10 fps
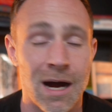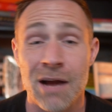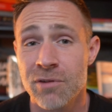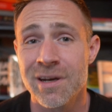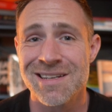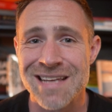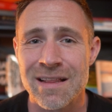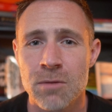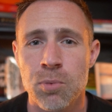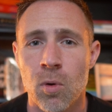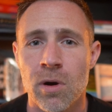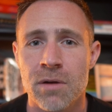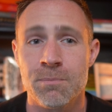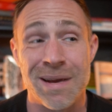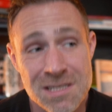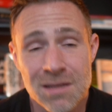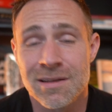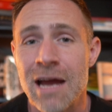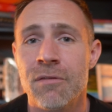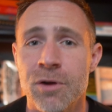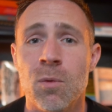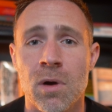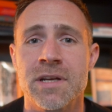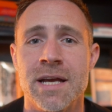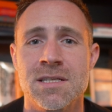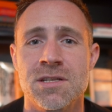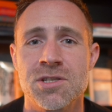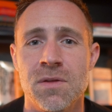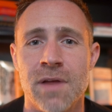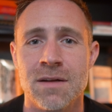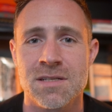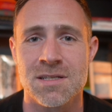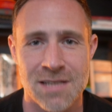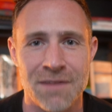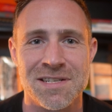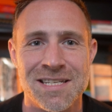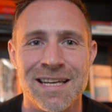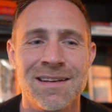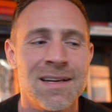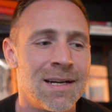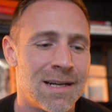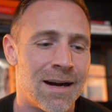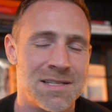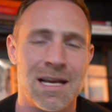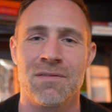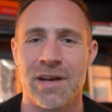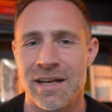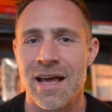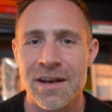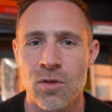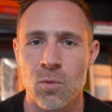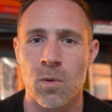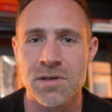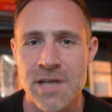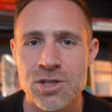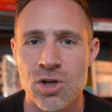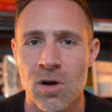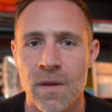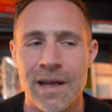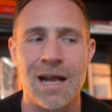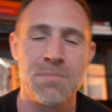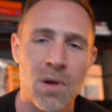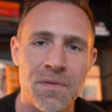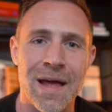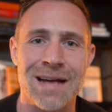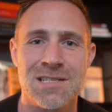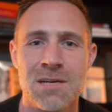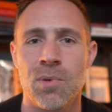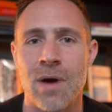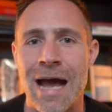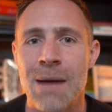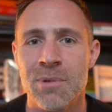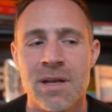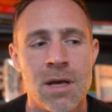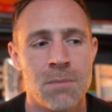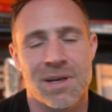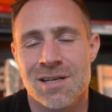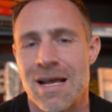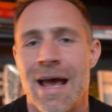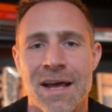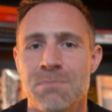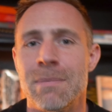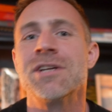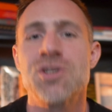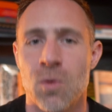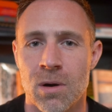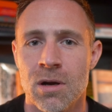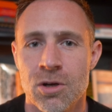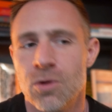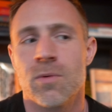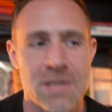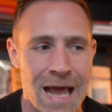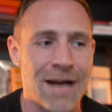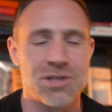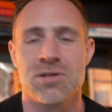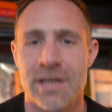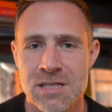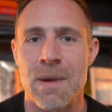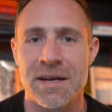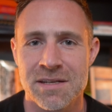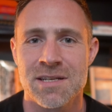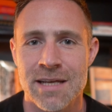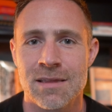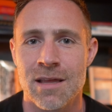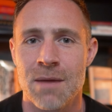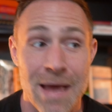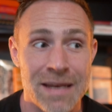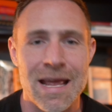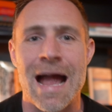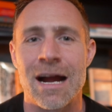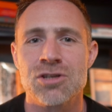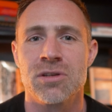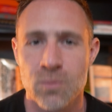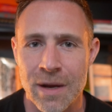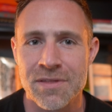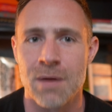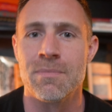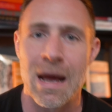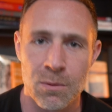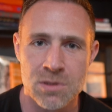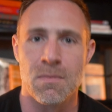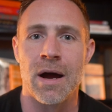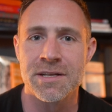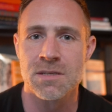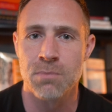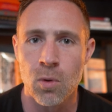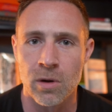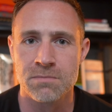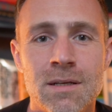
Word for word: I've written a daily report basically every workday since 2017. It's kind of like an end of the workday journal. And I built that simple habit because I had a mentor who was actually expecting to get them, and he actually read them. That was my support.